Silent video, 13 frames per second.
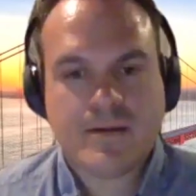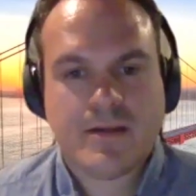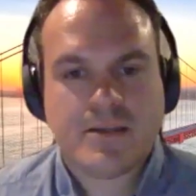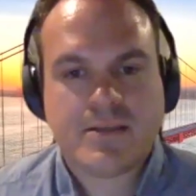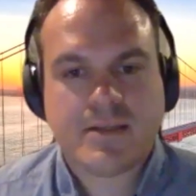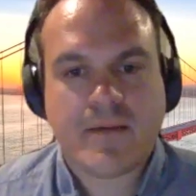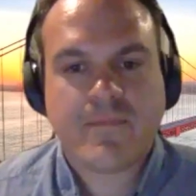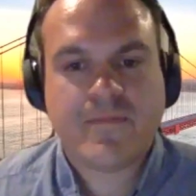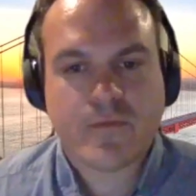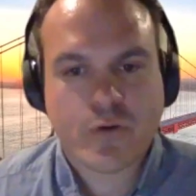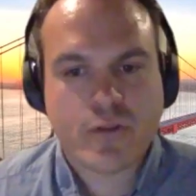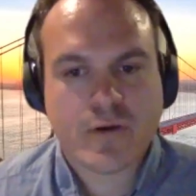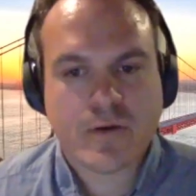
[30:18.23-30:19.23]
step
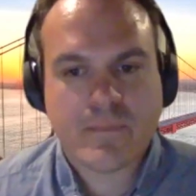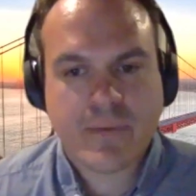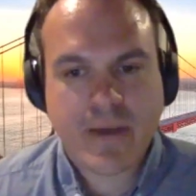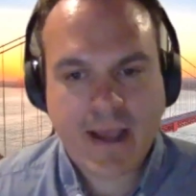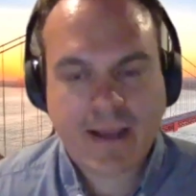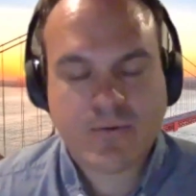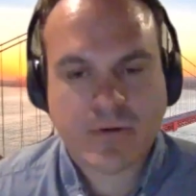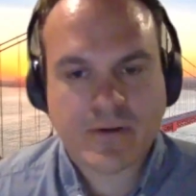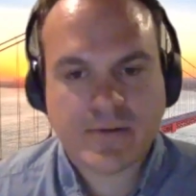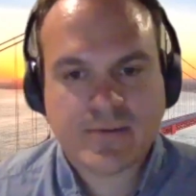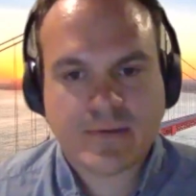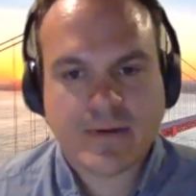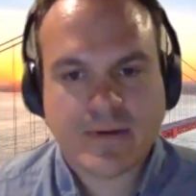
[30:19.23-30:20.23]
further
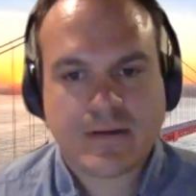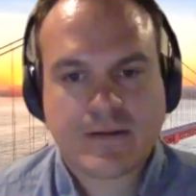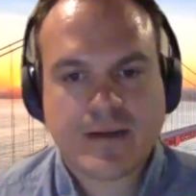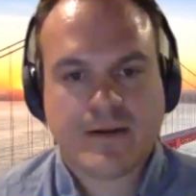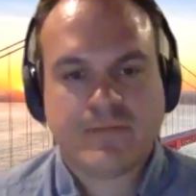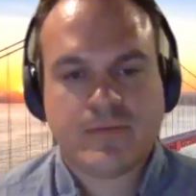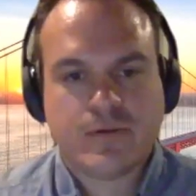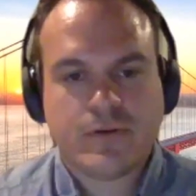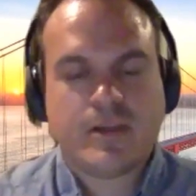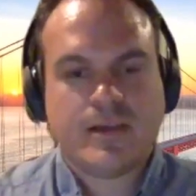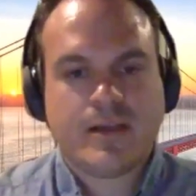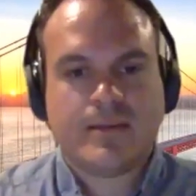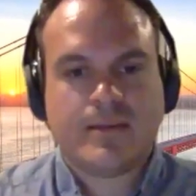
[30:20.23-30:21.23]
backwards and kind of
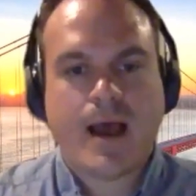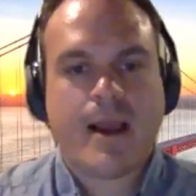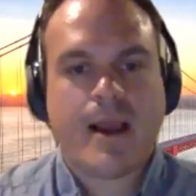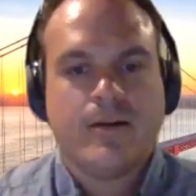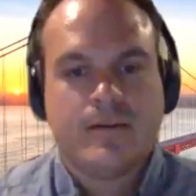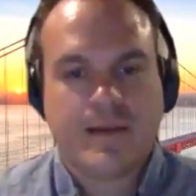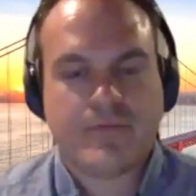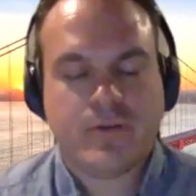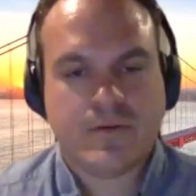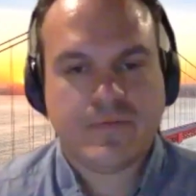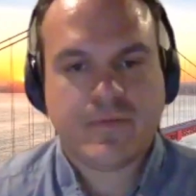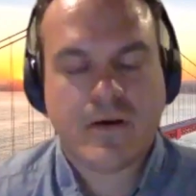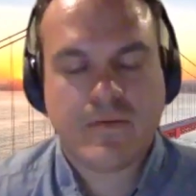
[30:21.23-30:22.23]
looking at the higher level
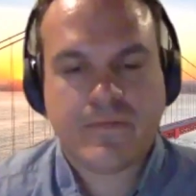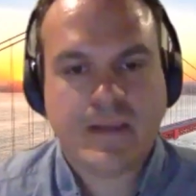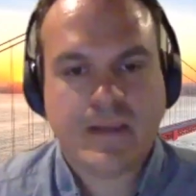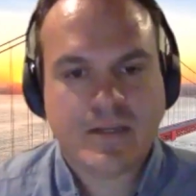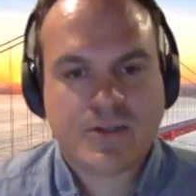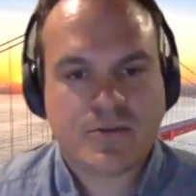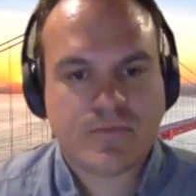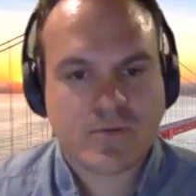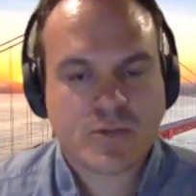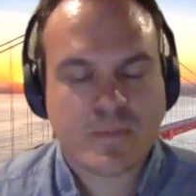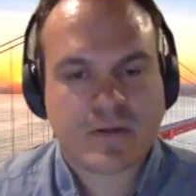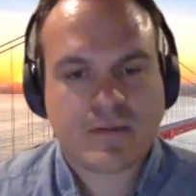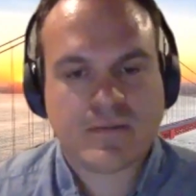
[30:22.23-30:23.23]
of each
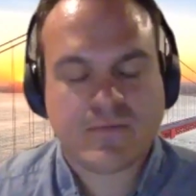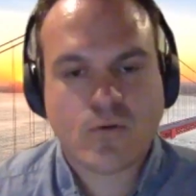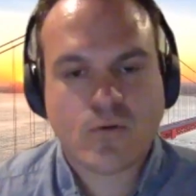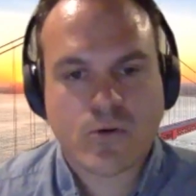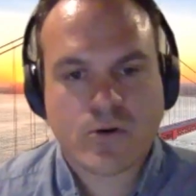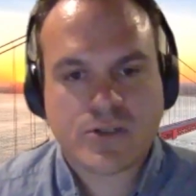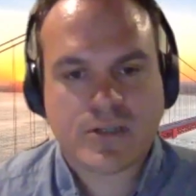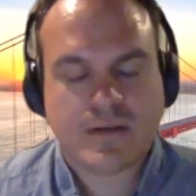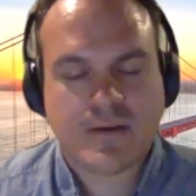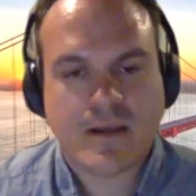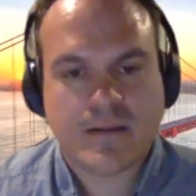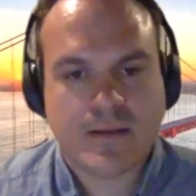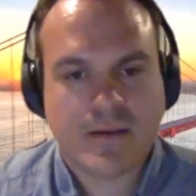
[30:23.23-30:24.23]
respective course and
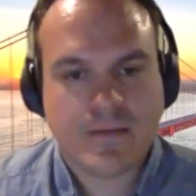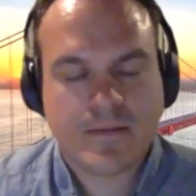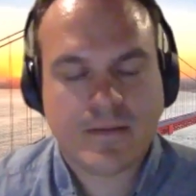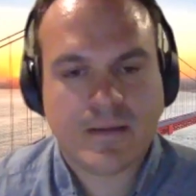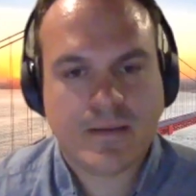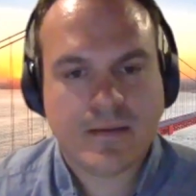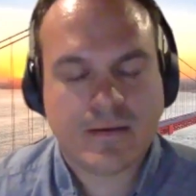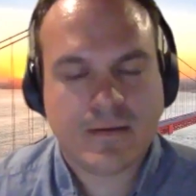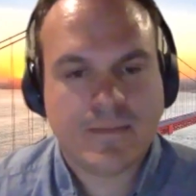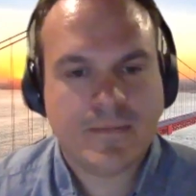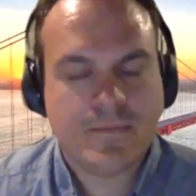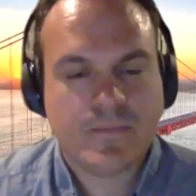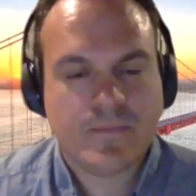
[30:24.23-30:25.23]
the
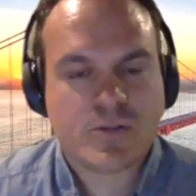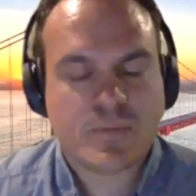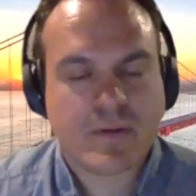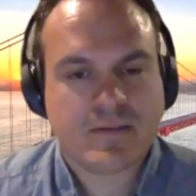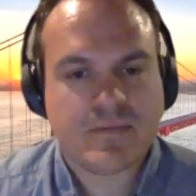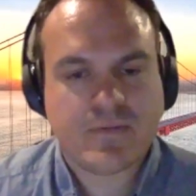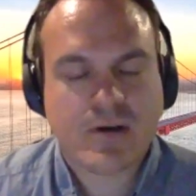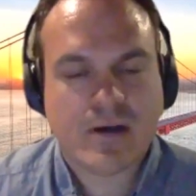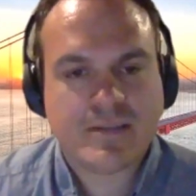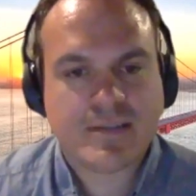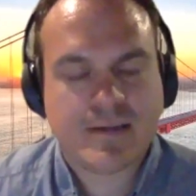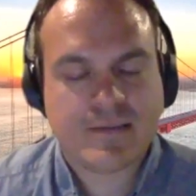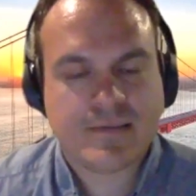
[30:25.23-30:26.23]
respective
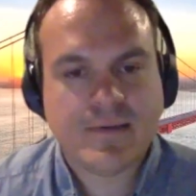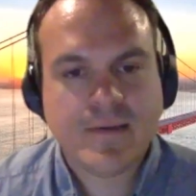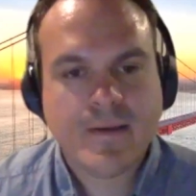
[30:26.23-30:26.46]
content